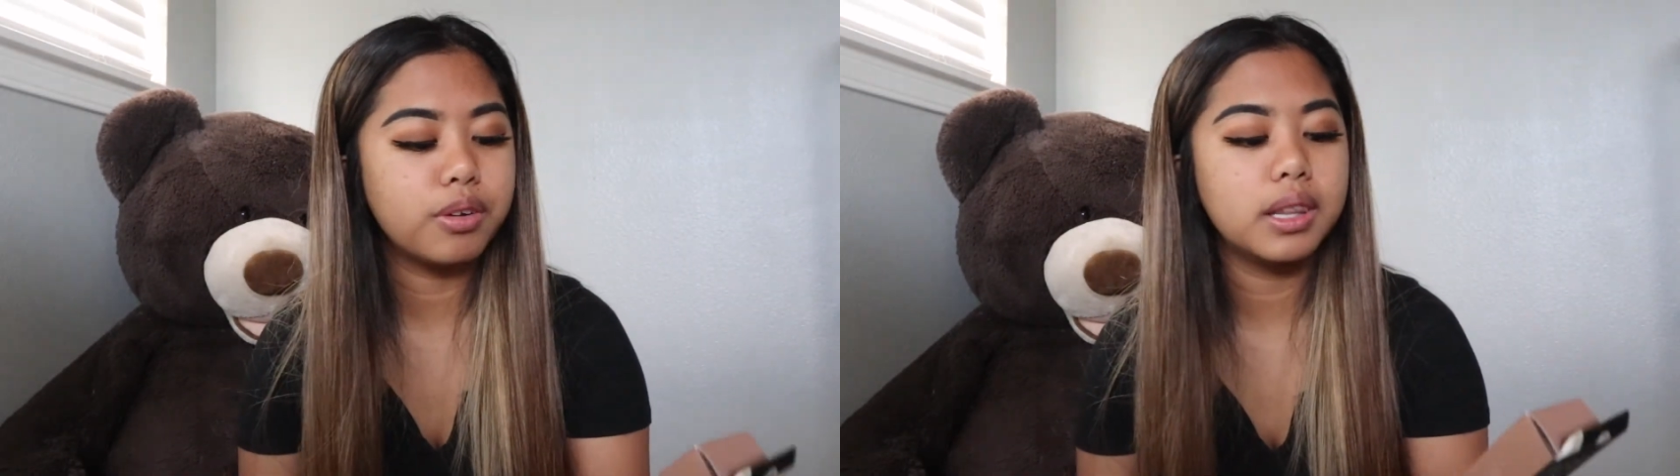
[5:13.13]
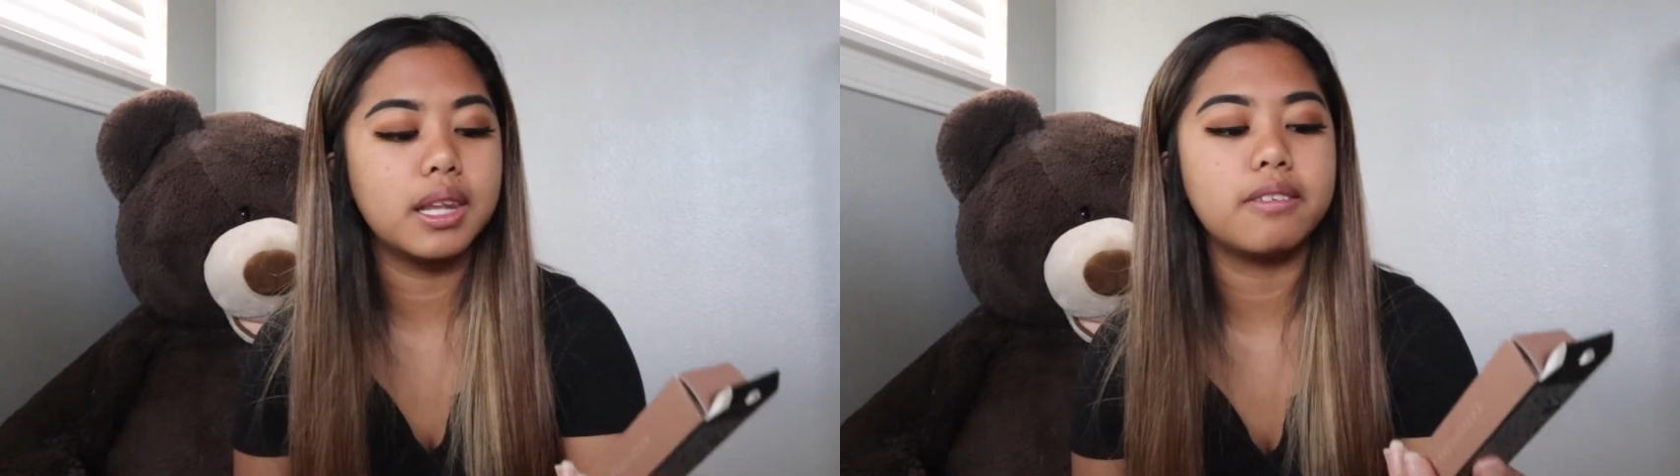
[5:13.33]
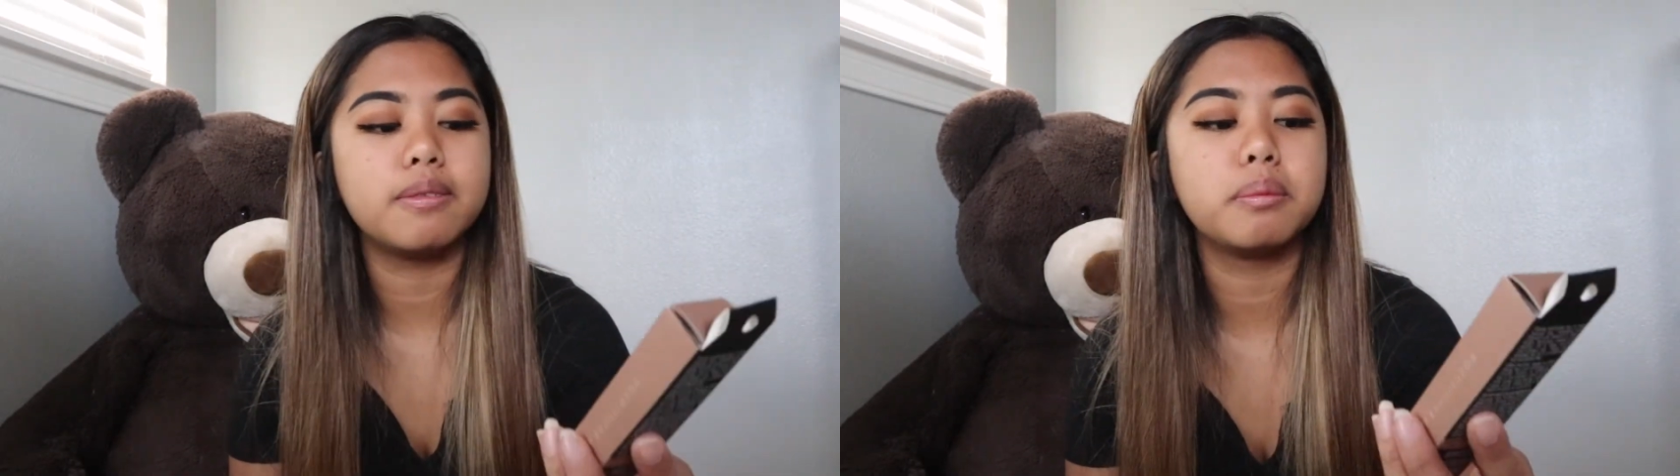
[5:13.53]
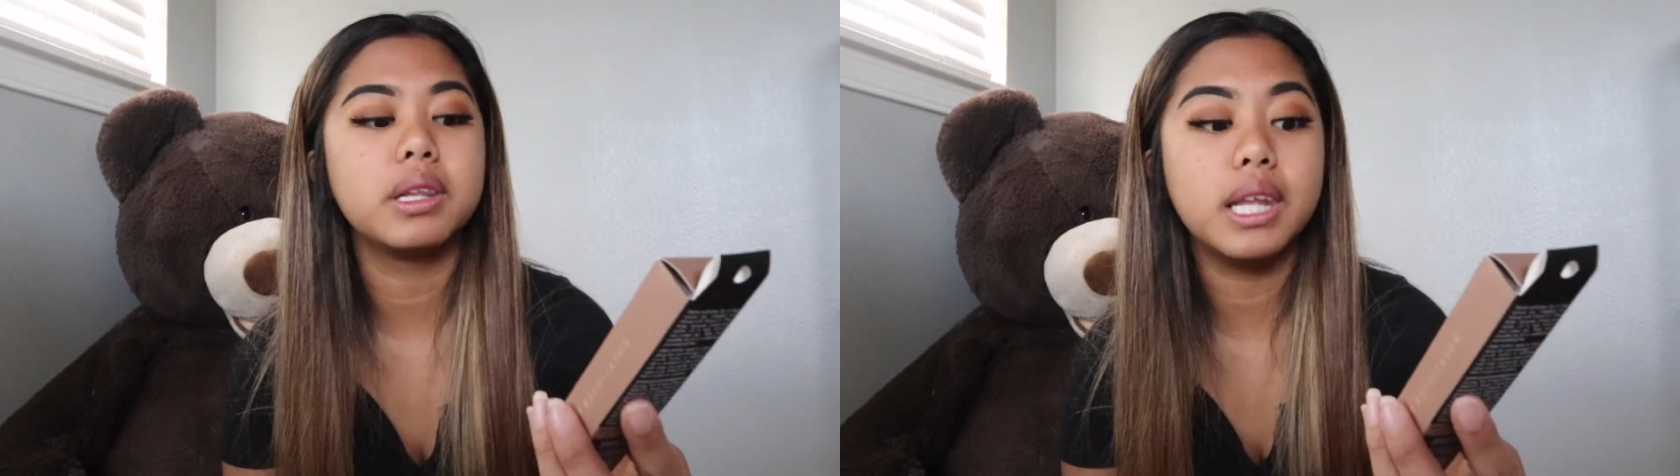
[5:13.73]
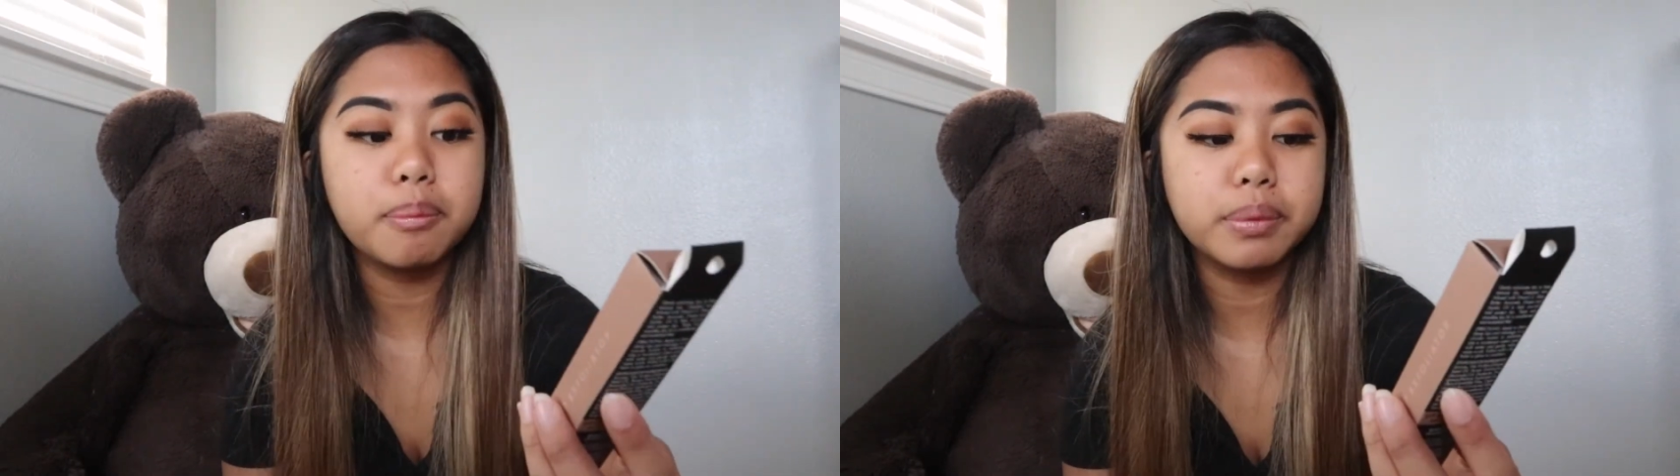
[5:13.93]

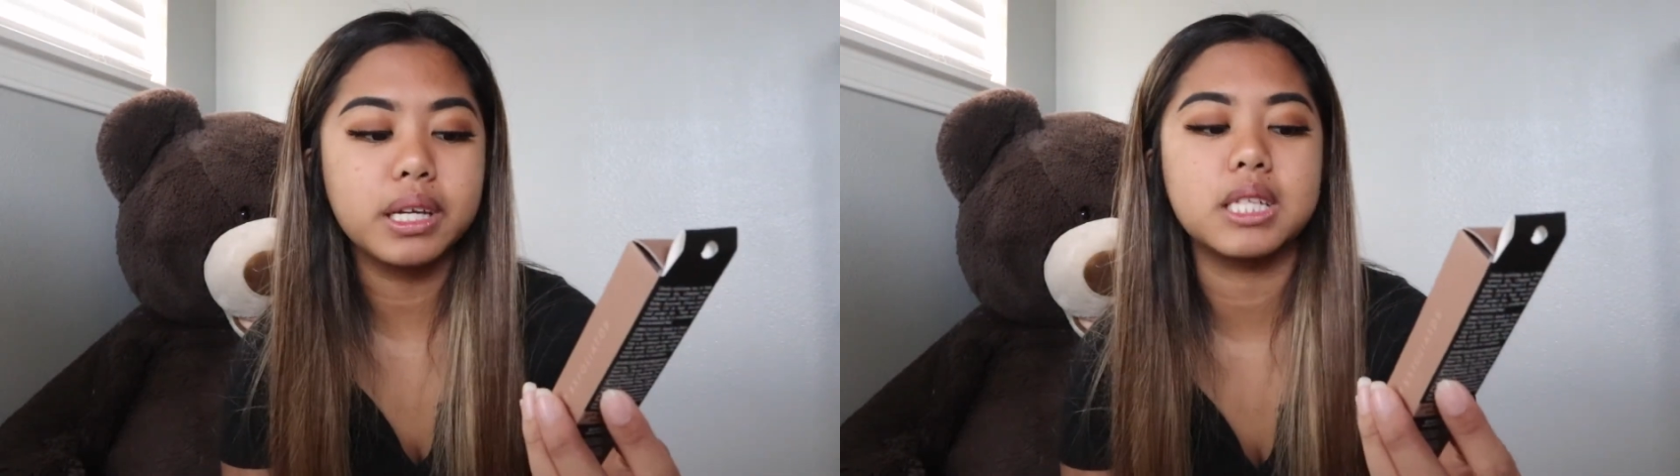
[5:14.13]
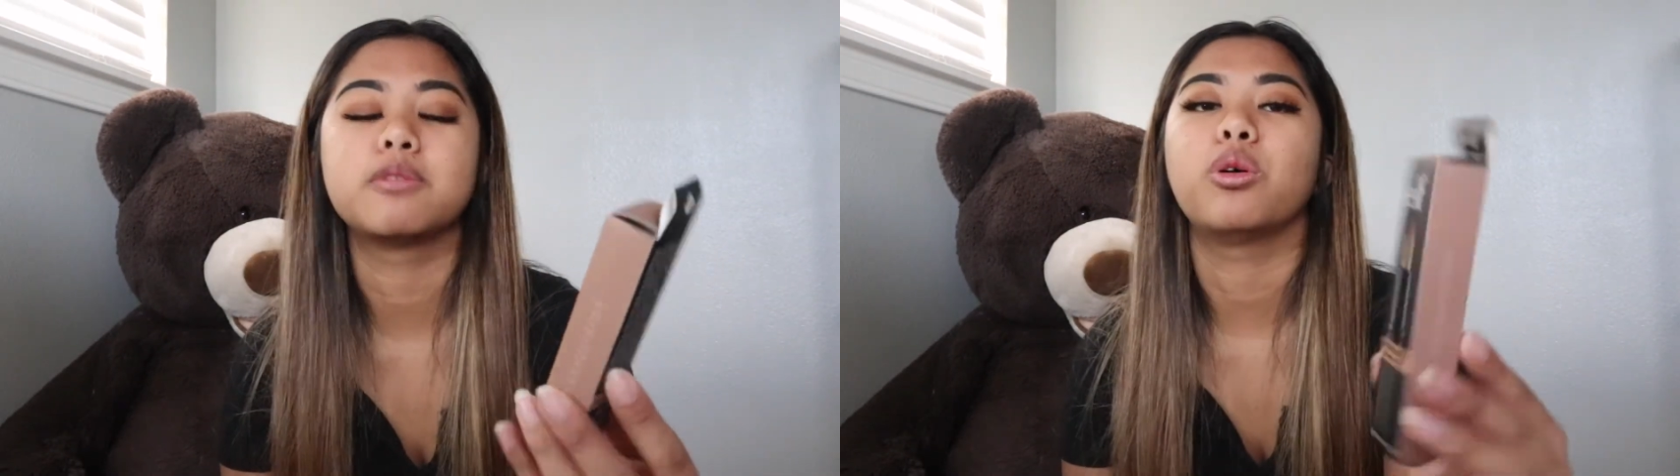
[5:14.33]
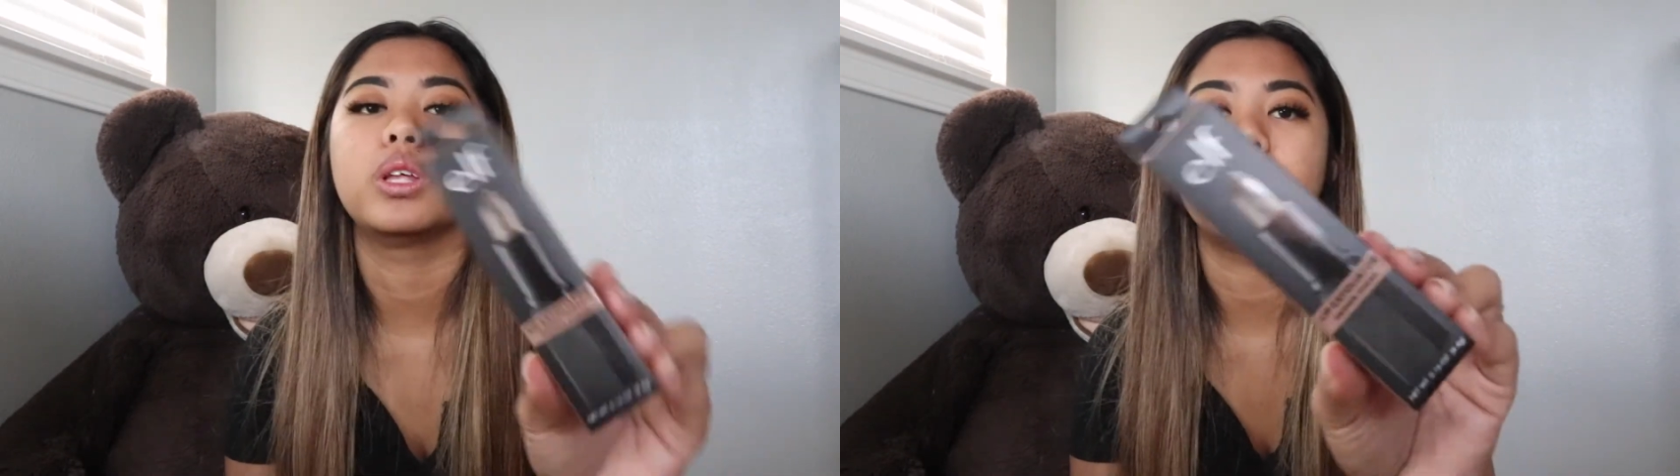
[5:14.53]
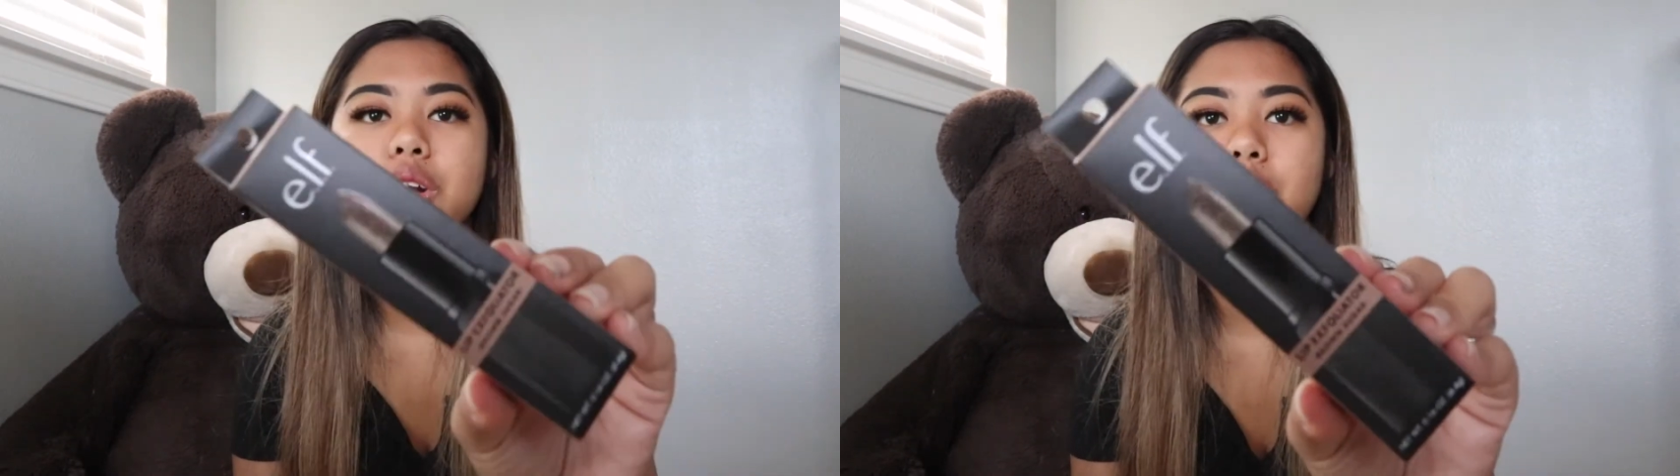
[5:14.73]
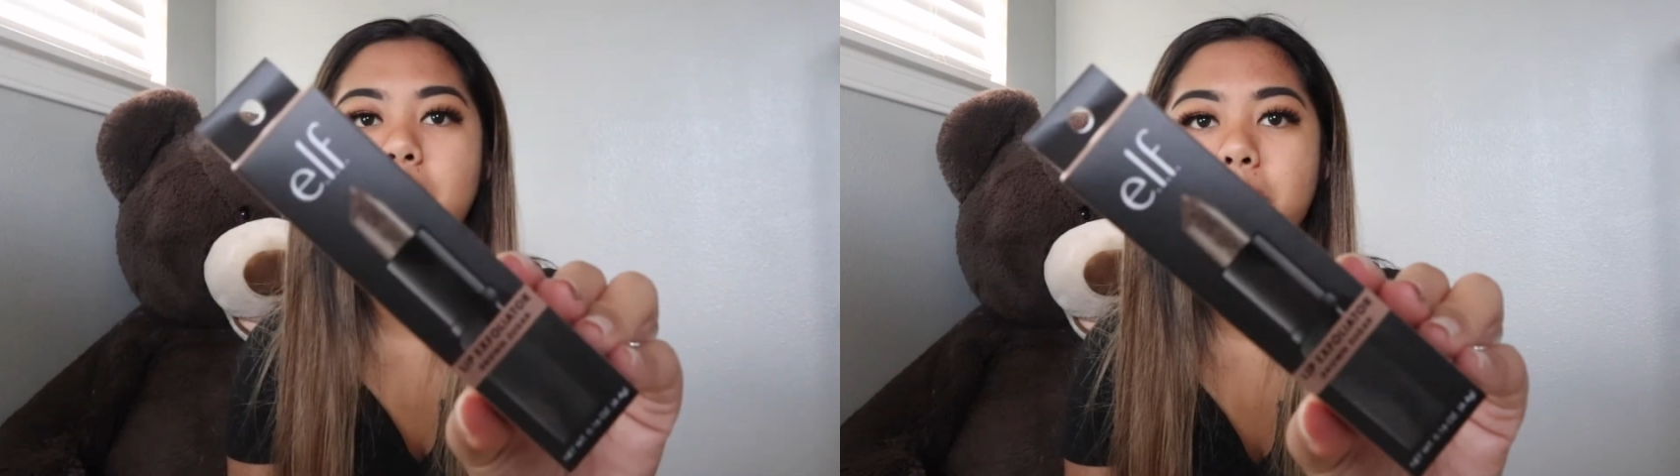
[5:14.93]
Lip
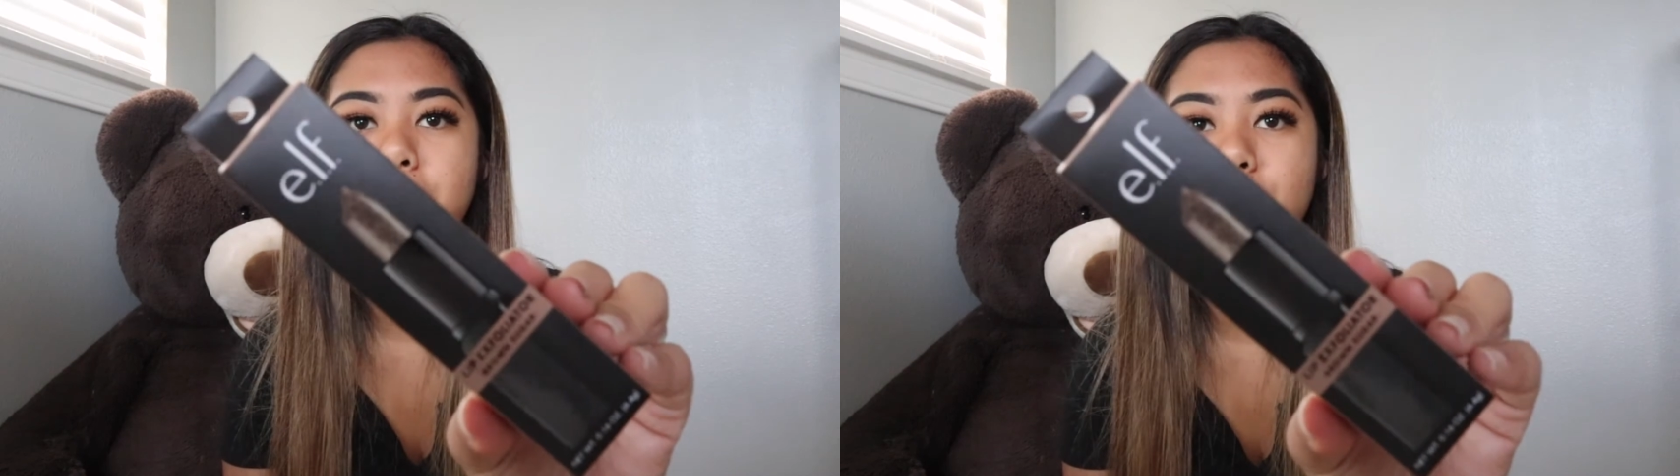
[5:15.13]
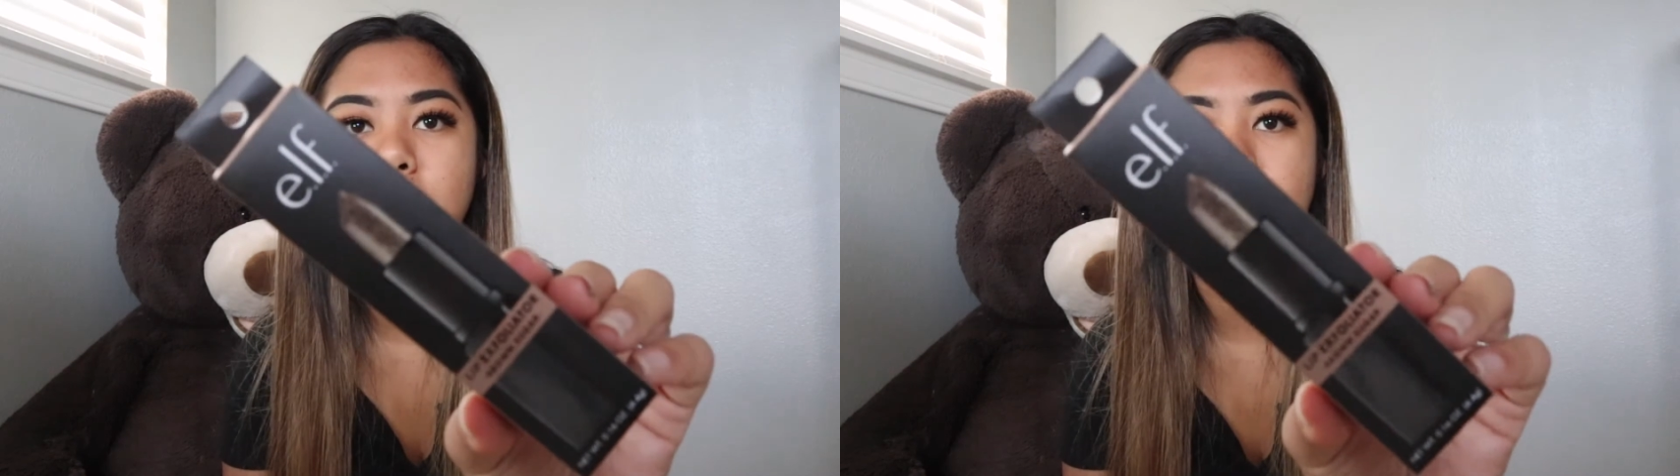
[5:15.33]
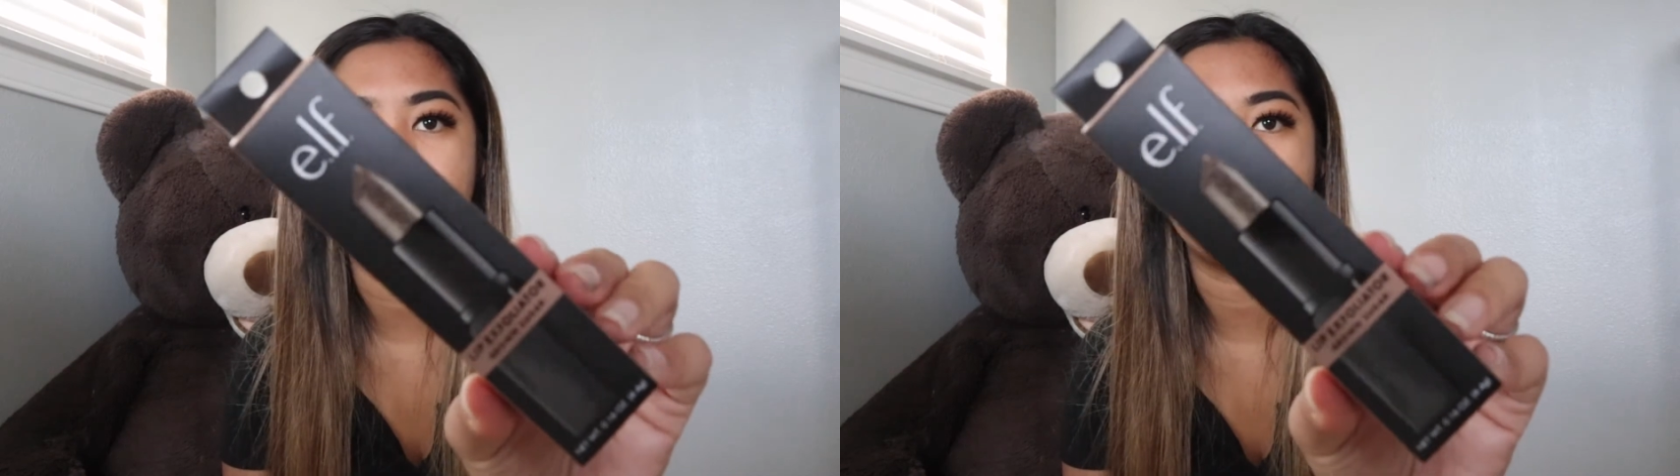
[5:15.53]
Exfoliator in